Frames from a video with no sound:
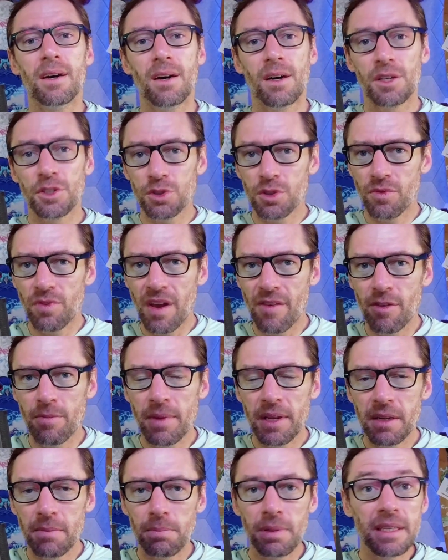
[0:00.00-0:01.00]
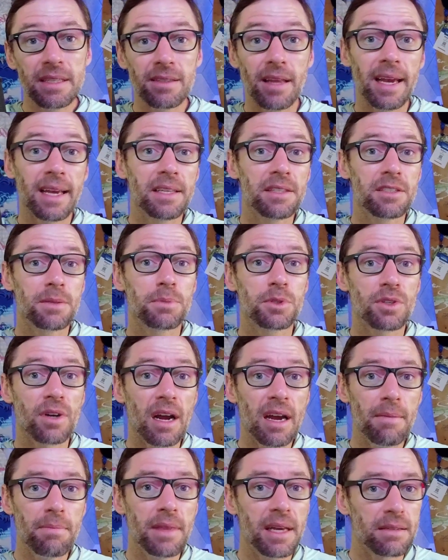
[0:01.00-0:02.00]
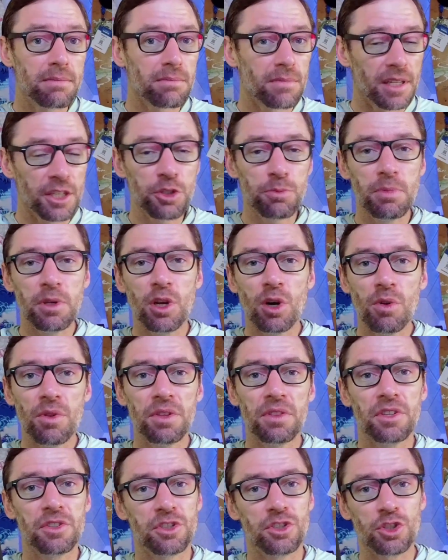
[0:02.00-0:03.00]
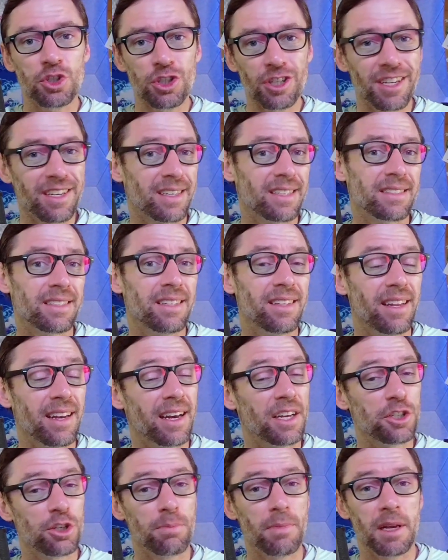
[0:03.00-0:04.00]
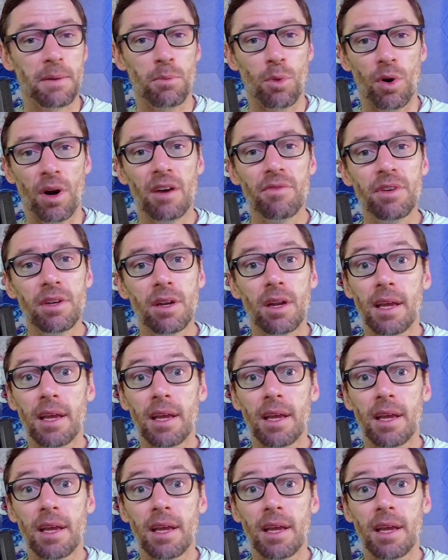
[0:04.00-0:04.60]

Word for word: Also, if you have a minute, please like and subscribe. That lets me know that this is good content and I should make more of it.